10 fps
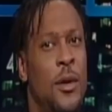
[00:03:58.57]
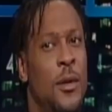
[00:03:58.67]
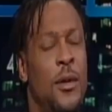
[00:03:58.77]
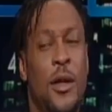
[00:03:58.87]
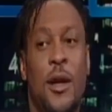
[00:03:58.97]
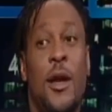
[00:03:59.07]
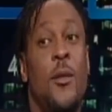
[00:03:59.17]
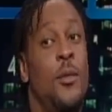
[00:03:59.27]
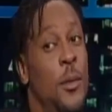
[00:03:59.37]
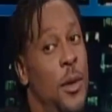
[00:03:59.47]
The,
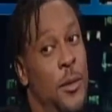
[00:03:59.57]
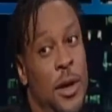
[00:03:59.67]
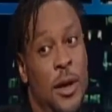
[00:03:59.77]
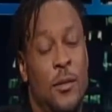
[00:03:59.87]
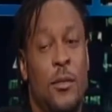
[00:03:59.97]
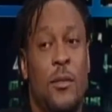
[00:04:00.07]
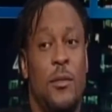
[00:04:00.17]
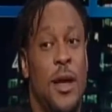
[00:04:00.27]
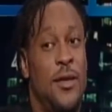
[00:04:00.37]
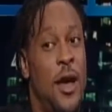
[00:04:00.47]
I mean,
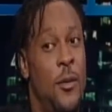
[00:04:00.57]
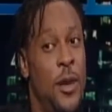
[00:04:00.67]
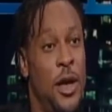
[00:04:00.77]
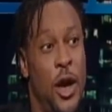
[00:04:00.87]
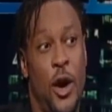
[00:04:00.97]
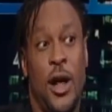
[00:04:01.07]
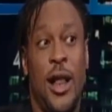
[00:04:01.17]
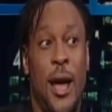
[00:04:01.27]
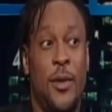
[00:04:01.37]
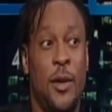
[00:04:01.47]
that's how me and Eric
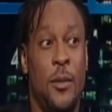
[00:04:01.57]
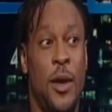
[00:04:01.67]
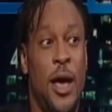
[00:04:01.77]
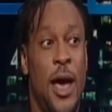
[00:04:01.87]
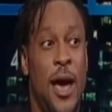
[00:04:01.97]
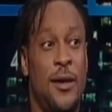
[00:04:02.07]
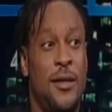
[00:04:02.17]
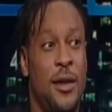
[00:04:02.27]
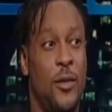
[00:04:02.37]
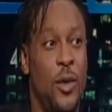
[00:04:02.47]
Clapton met.
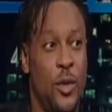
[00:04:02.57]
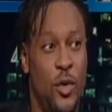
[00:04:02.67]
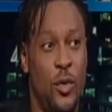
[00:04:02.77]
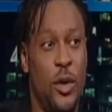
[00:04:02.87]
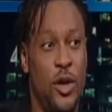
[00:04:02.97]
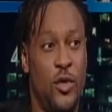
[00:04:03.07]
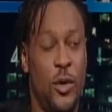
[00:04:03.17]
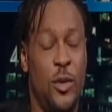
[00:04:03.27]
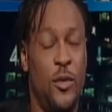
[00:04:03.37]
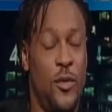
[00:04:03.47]
Actually, yeah. we were doing the
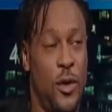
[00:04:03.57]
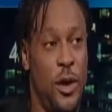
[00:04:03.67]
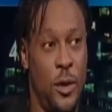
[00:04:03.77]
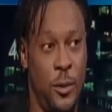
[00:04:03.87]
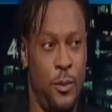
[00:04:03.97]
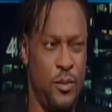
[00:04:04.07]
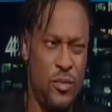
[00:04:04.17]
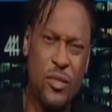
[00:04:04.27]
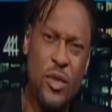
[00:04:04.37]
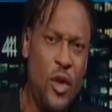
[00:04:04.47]
tribute for him mm
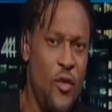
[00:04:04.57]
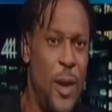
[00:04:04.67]
-hmm.